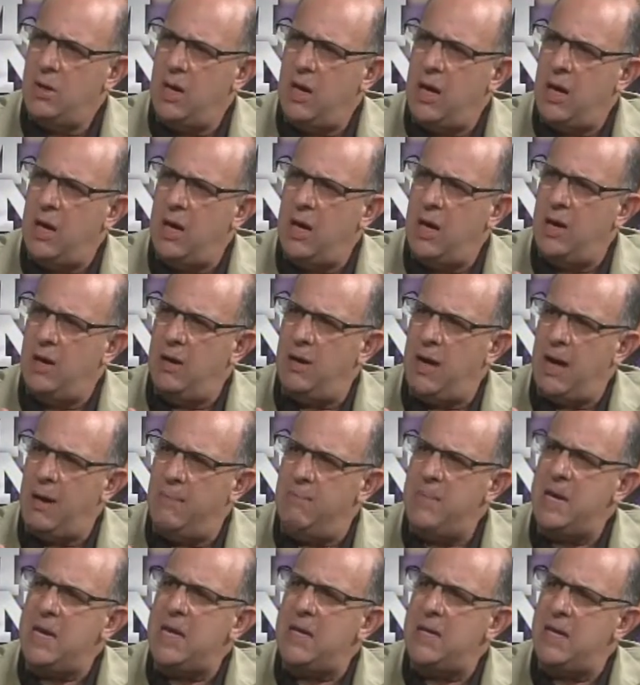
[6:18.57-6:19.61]
Yeah, uh, yes.
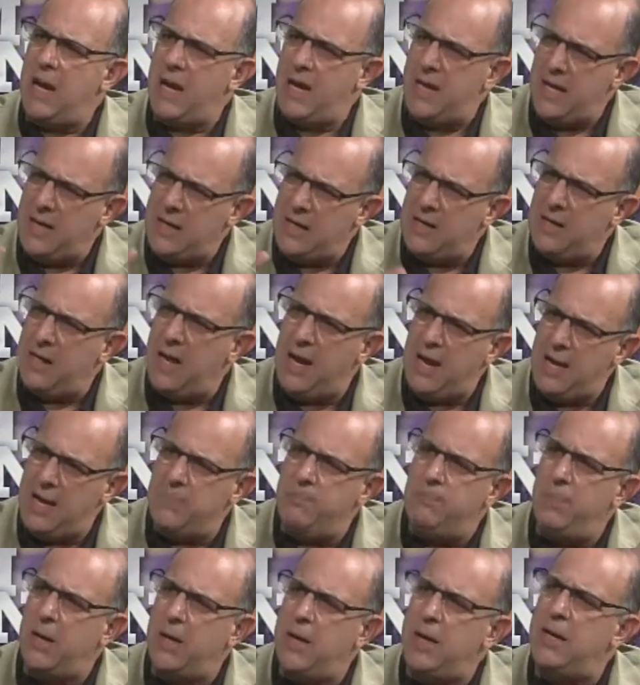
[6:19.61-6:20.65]
I mean, any
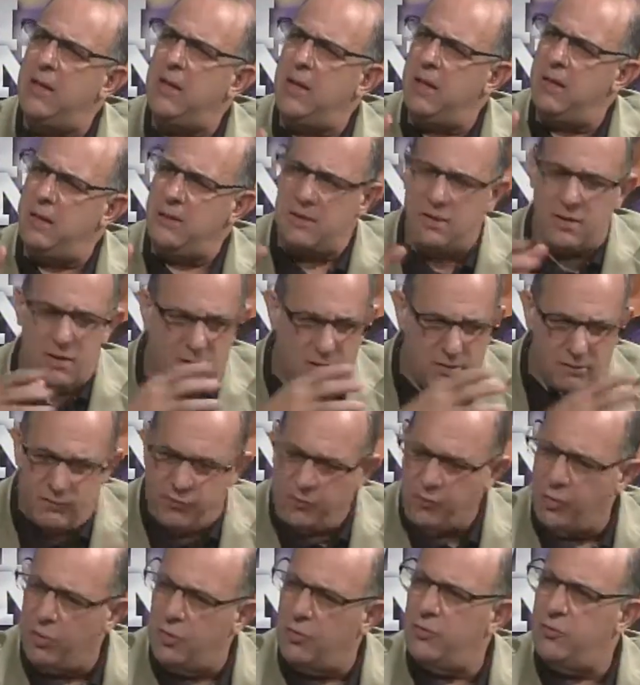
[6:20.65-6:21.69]
anybody that,
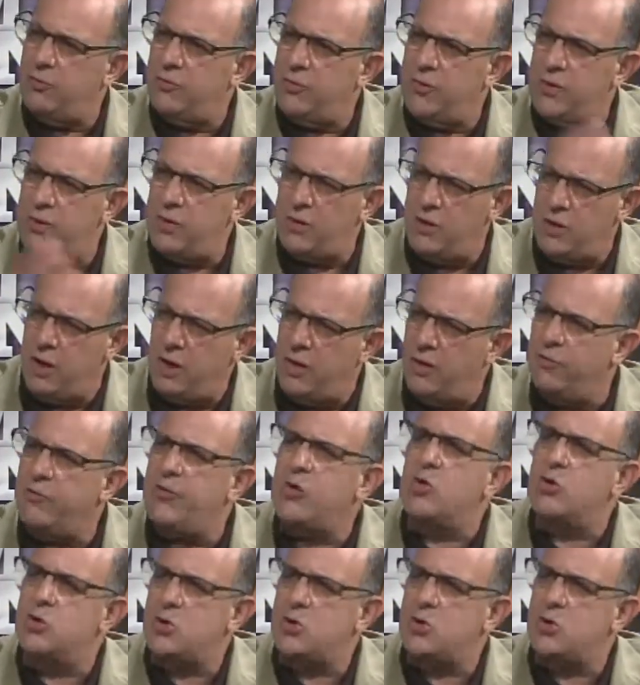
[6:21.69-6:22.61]
for, you know, if yeah.